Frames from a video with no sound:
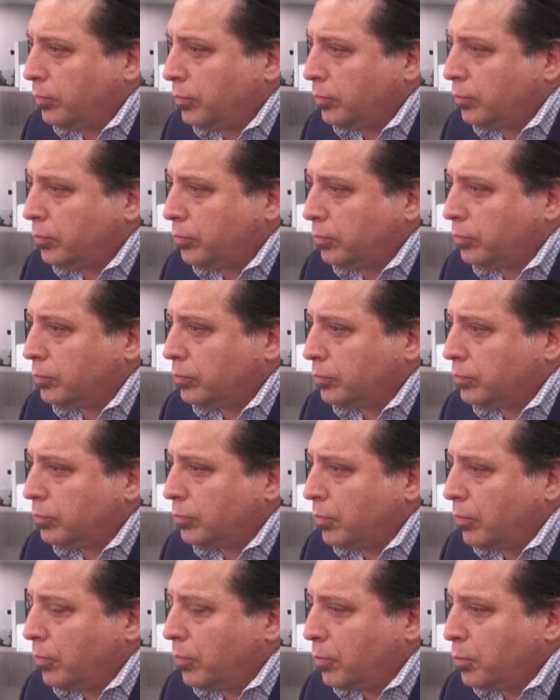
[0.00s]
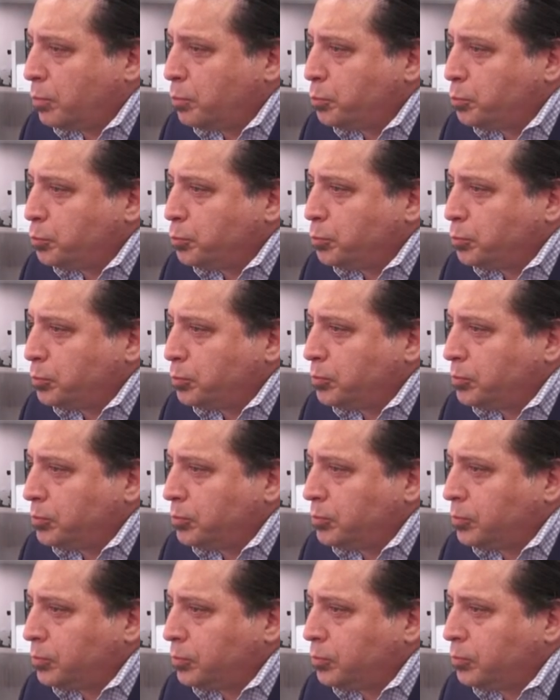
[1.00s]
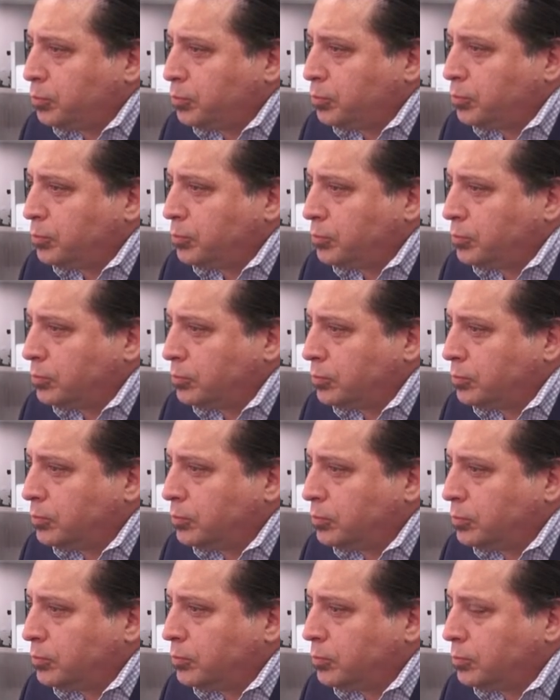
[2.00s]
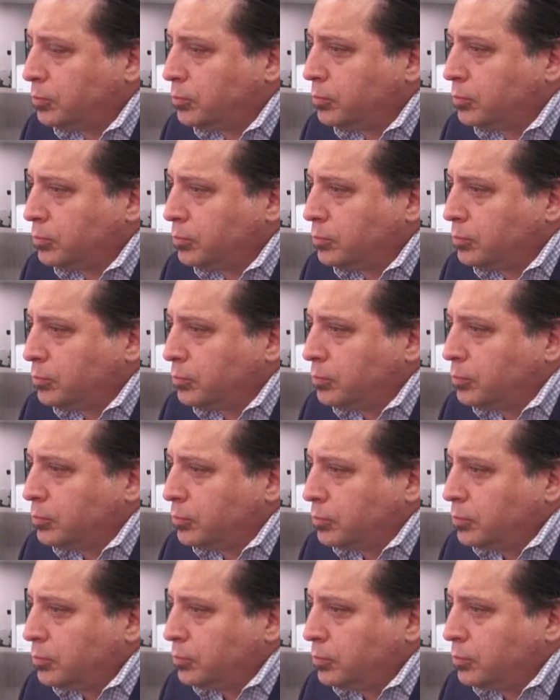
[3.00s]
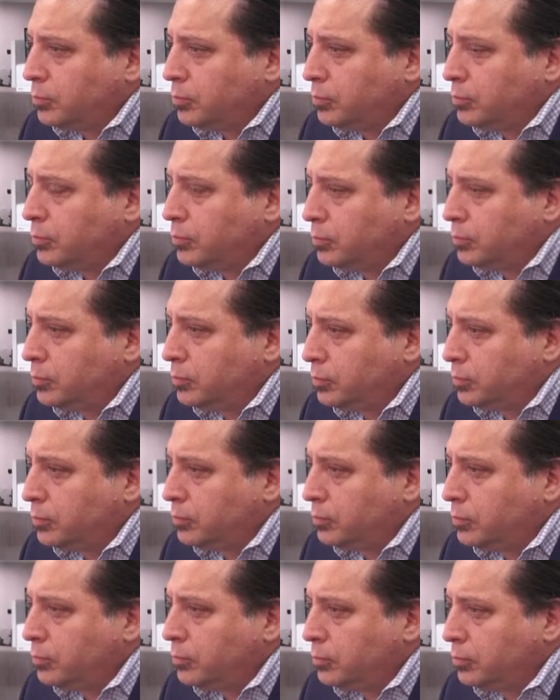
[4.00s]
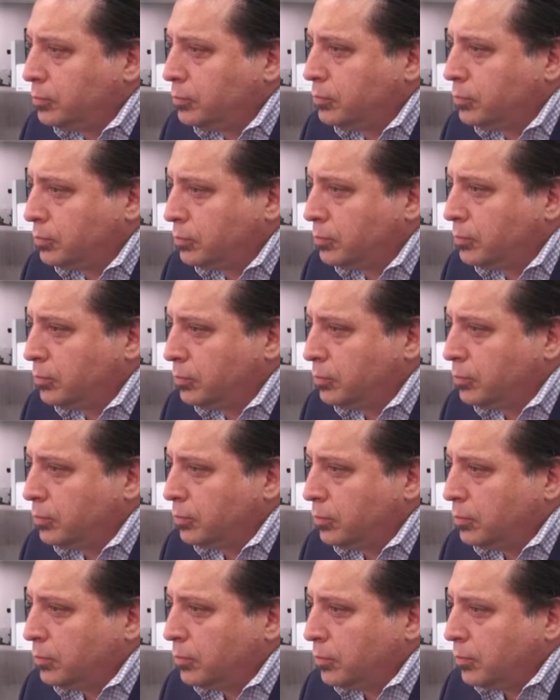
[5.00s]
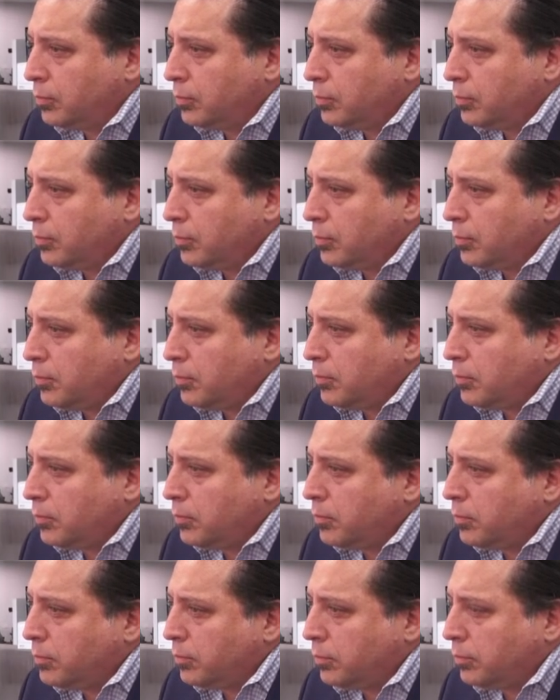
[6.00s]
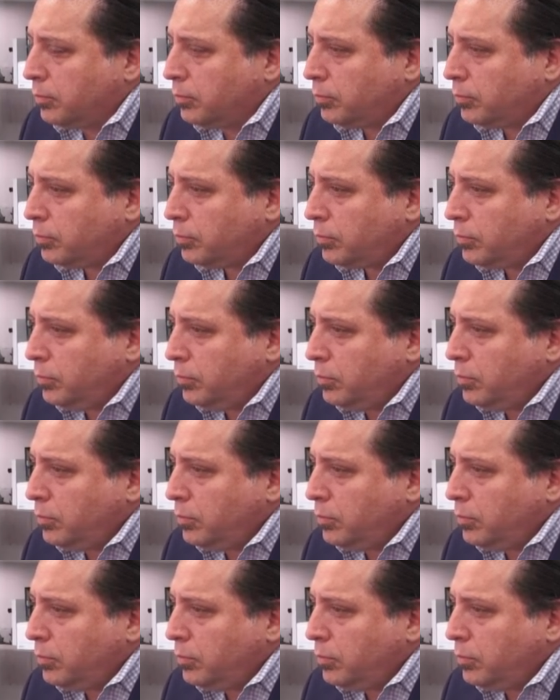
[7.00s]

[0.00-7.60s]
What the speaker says: [no speech]